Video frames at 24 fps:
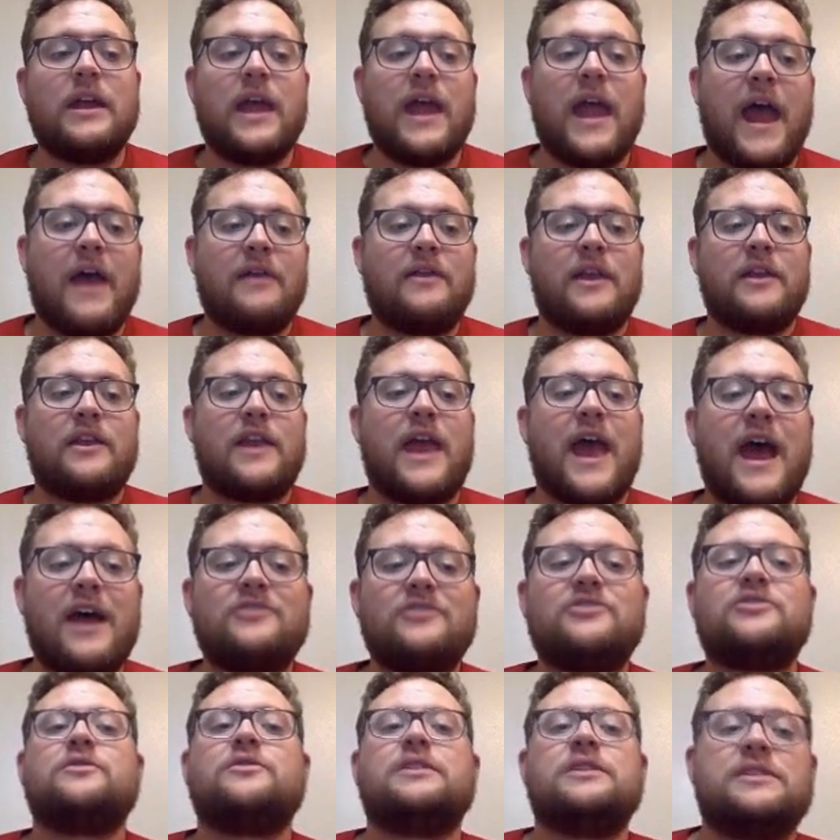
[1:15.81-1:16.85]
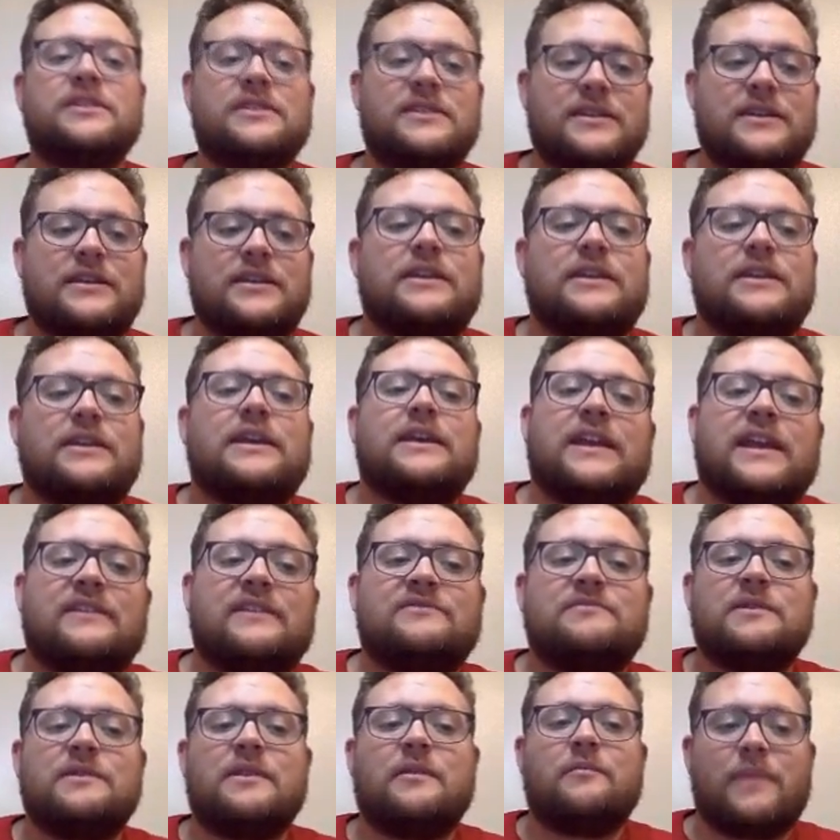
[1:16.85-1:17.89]
And then as you can see, it gives
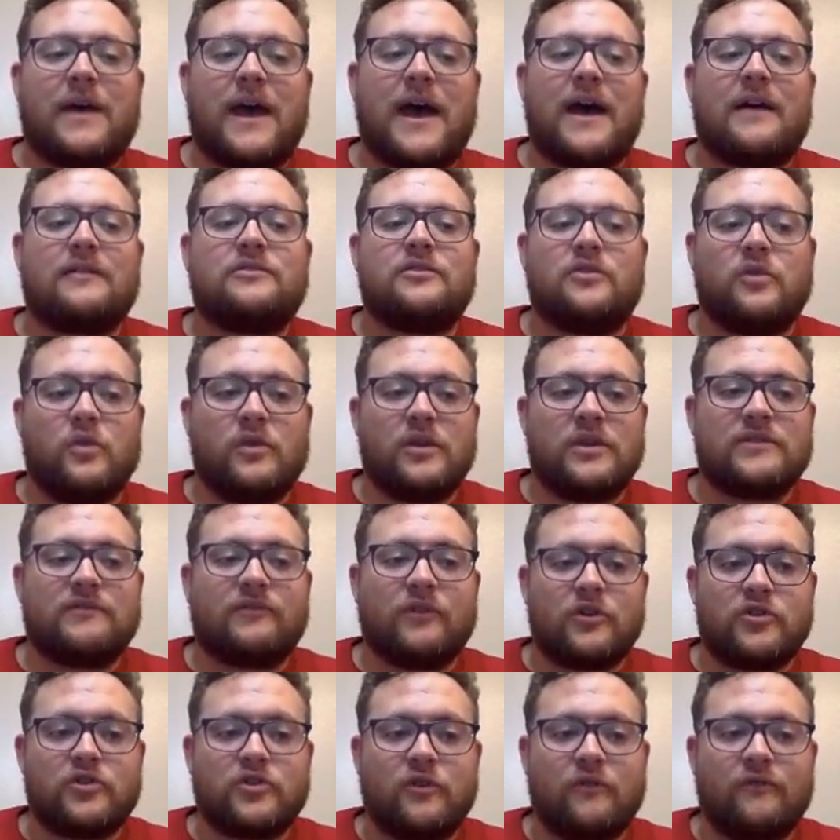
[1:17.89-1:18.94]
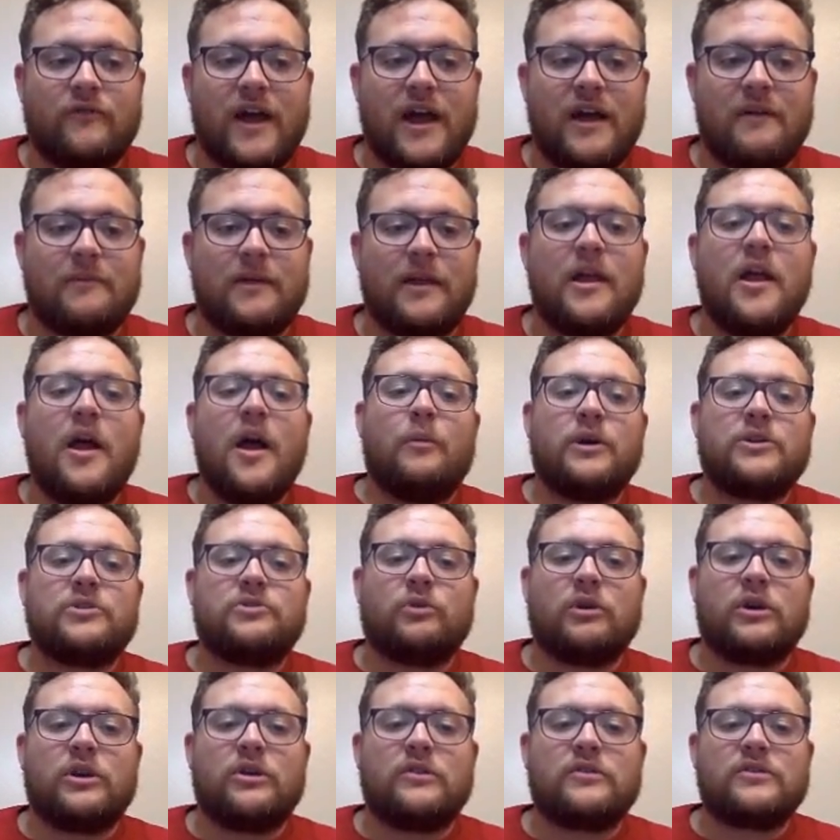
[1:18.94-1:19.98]
me the path to this virtual environment. But
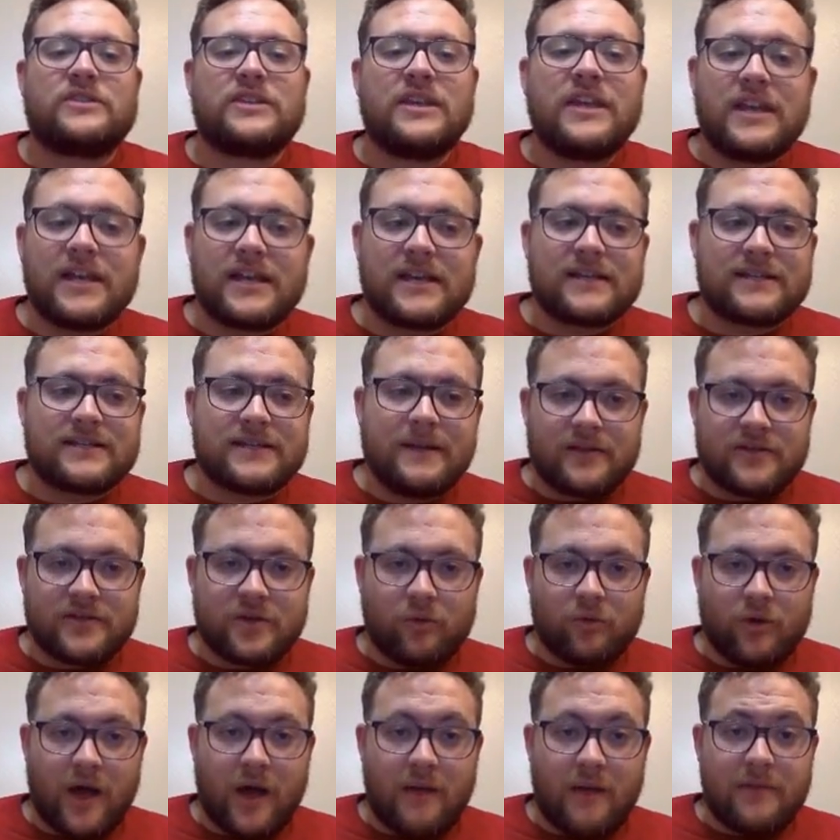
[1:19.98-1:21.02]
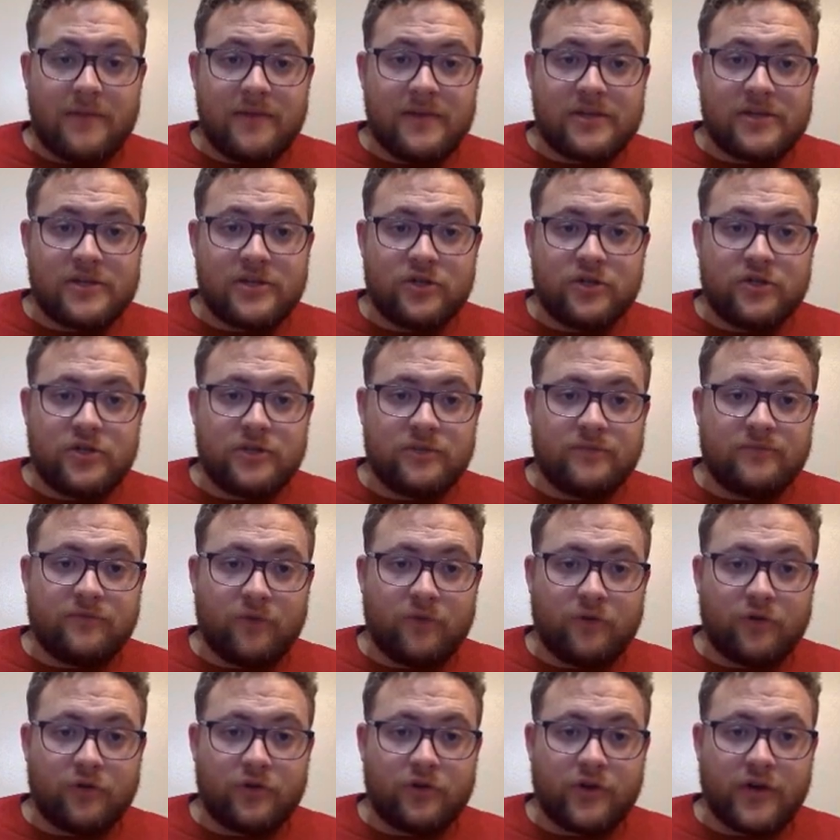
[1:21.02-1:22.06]
what you'll see is, so where I'm in this YouTube
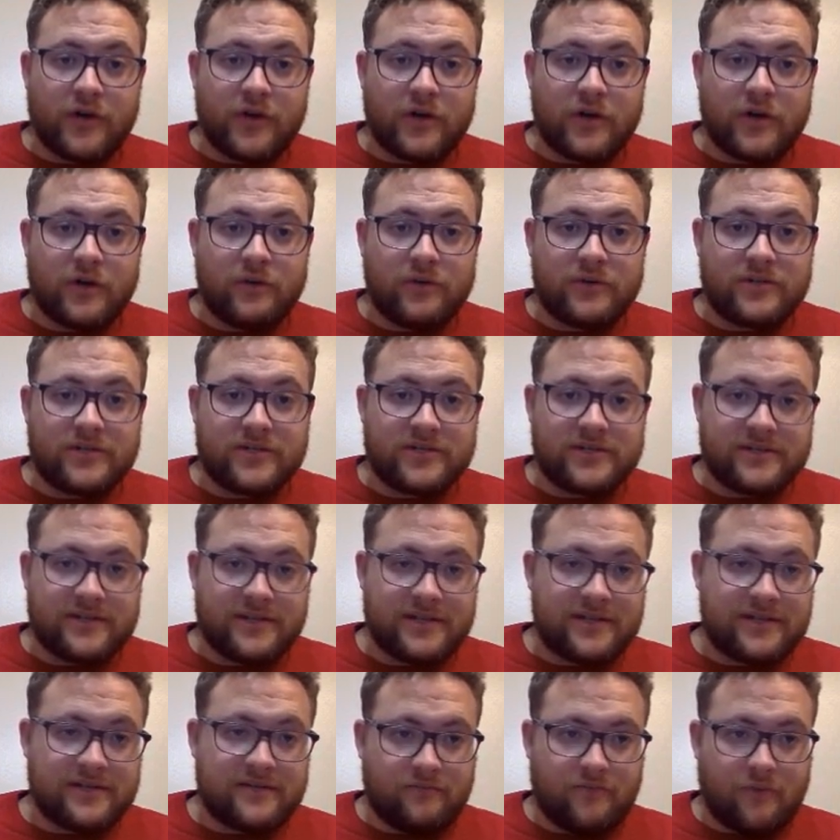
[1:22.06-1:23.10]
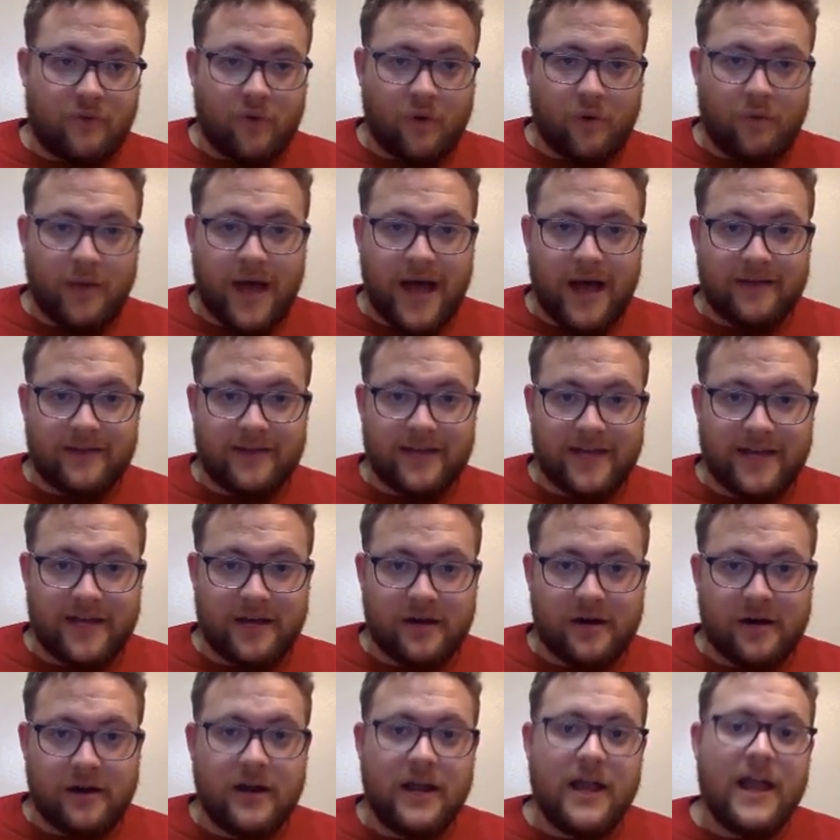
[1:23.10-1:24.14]
folder directory, which is this whole path
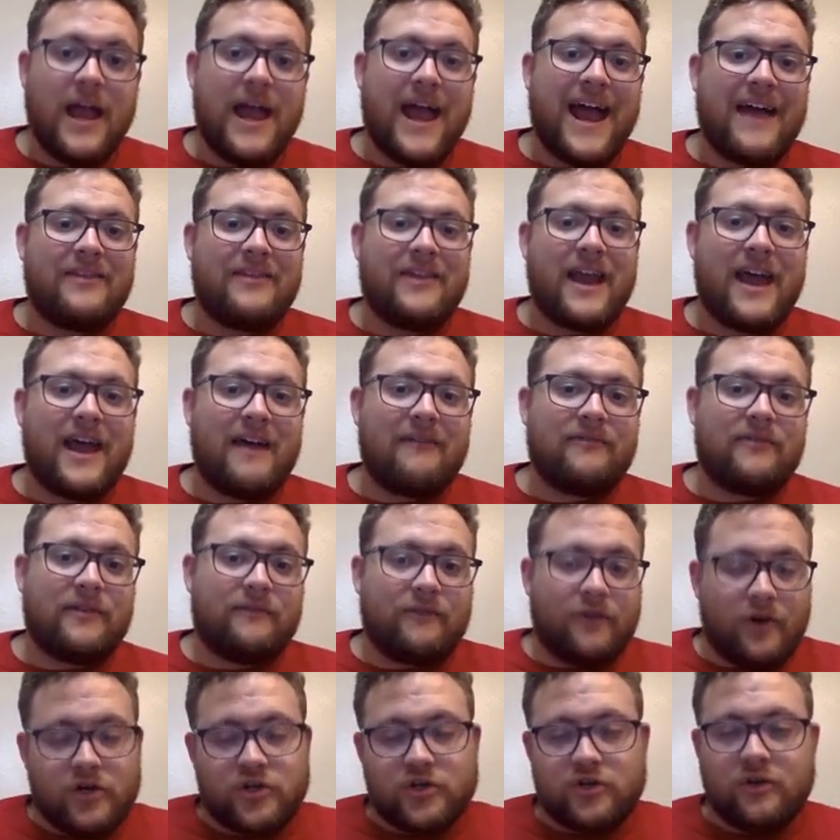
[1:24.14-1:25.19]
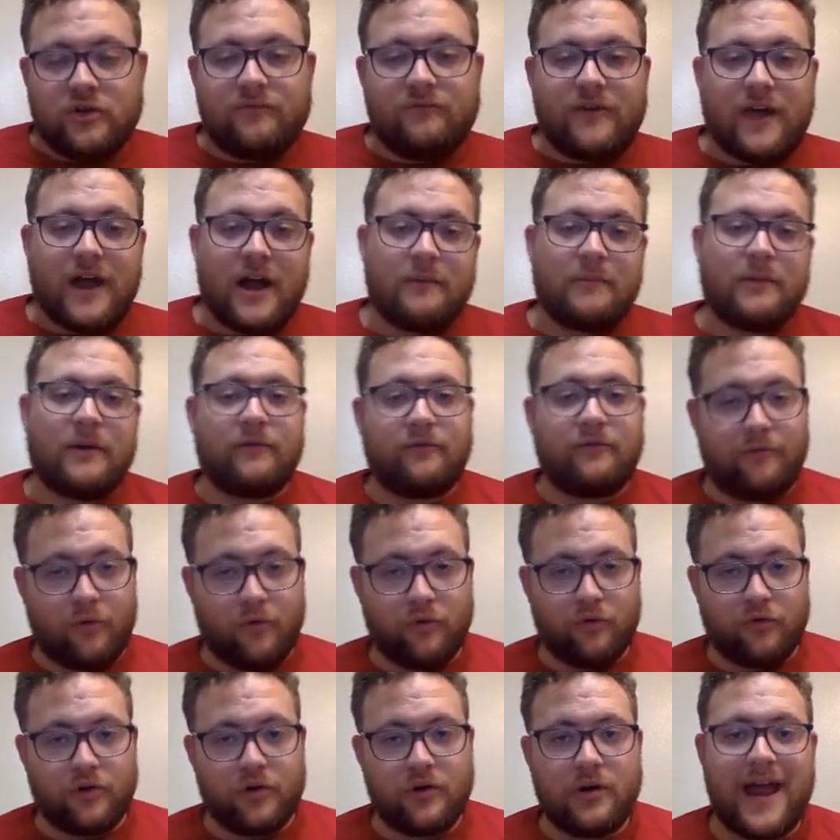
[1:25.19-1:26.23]
here, and then I have the virtual environment
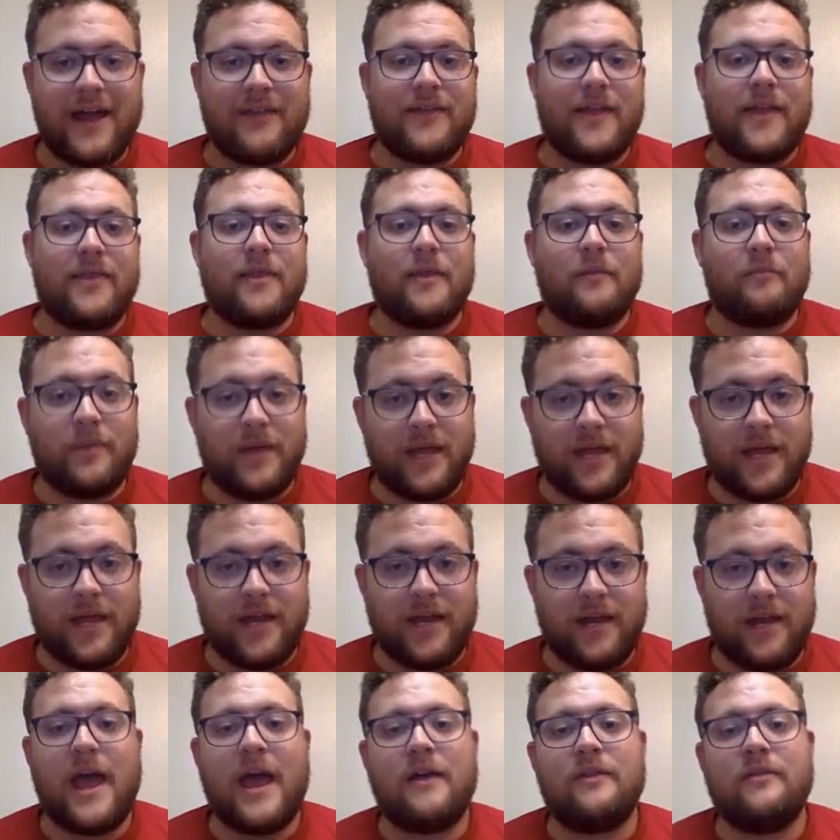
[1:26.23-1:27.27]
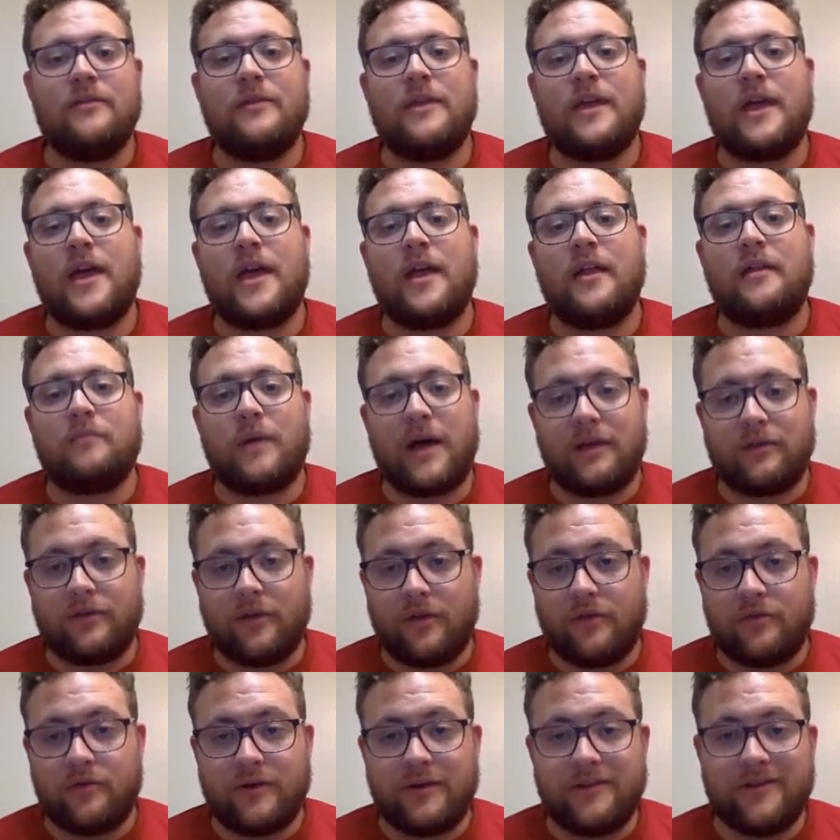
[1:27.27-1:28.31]
folder, and then the bin, and then Python
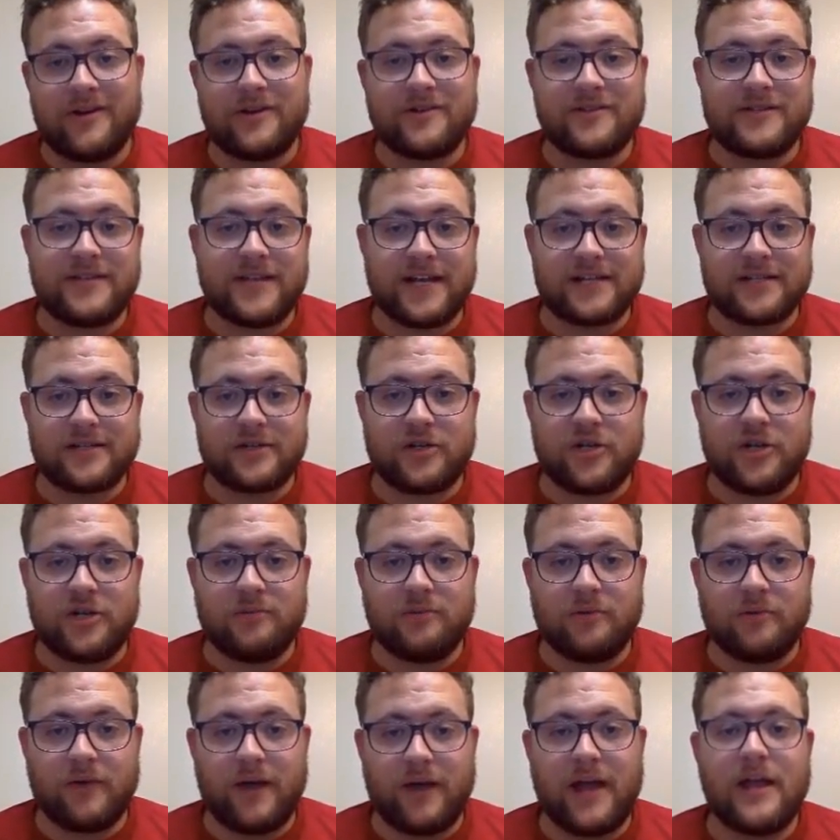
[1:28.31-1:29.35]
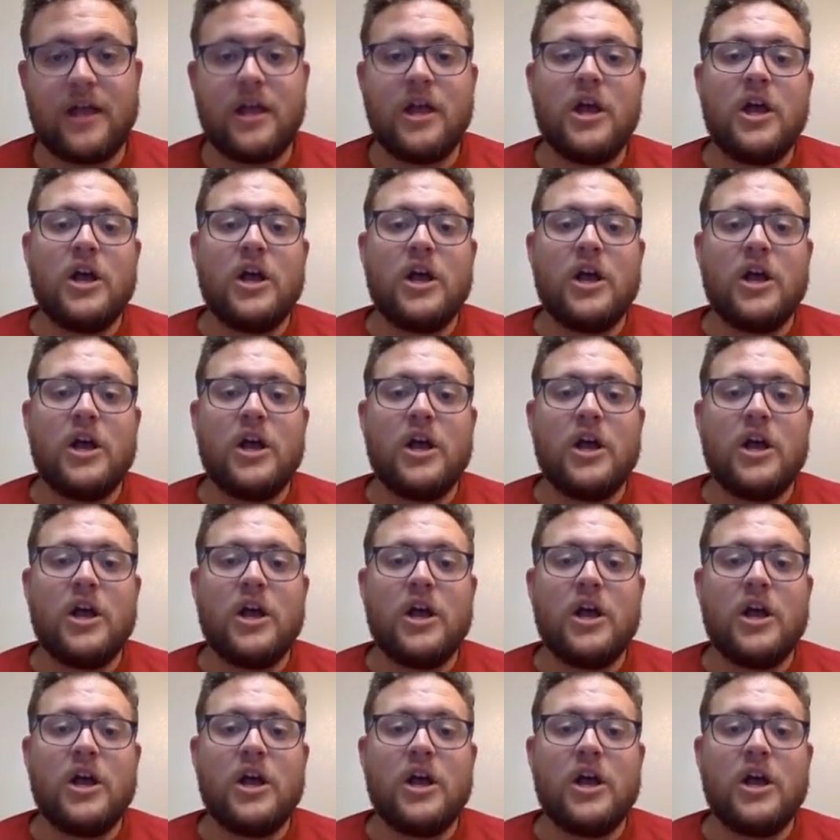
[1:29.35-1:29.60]
3. There's the executable, right?